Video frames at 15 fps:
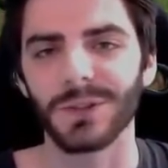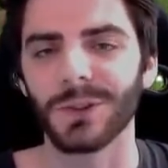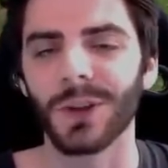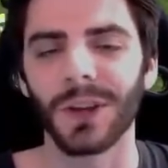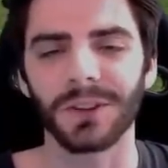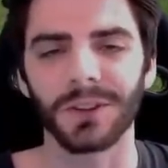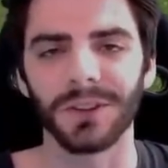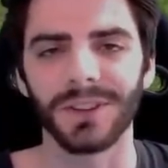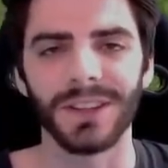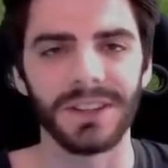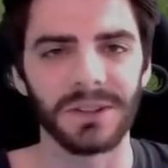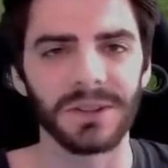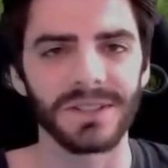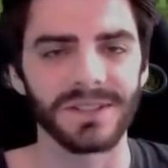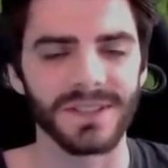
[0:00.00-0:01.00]
to not
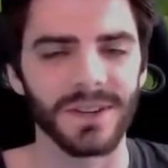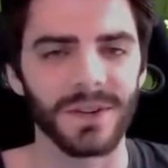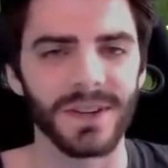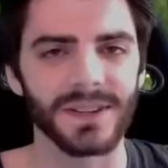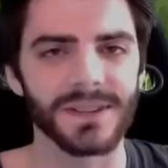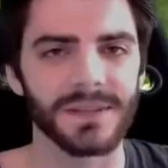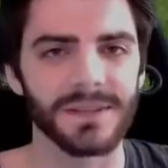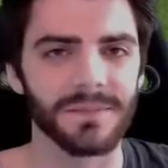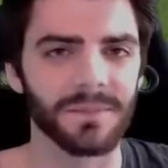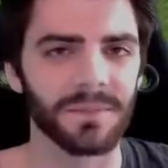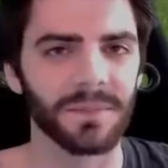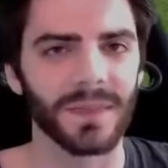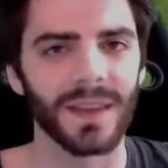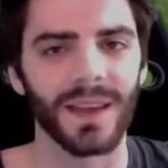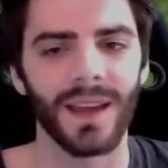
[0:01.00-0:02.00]
continue this series.
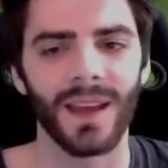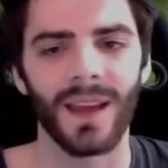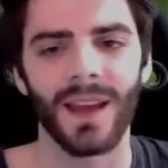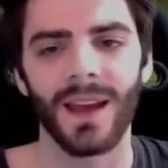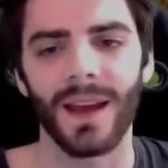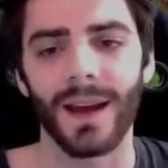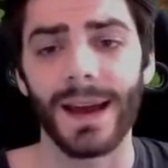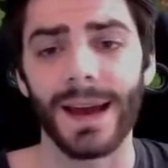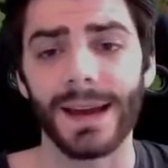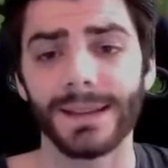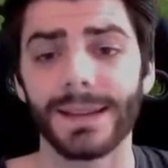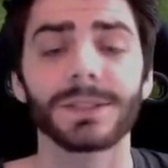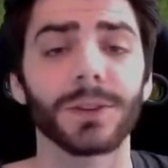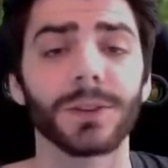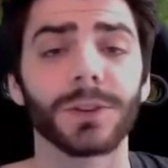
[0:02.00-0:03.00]
And
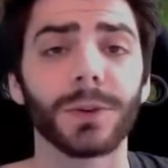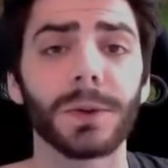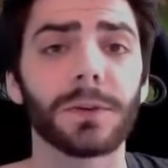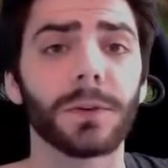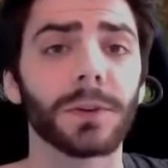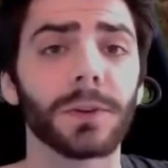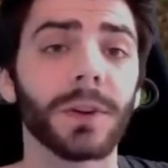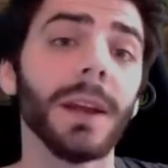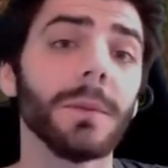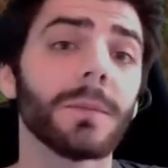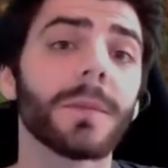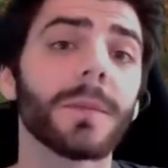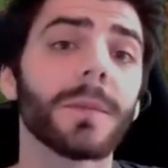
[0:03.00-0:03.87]
that's gonna do it for today.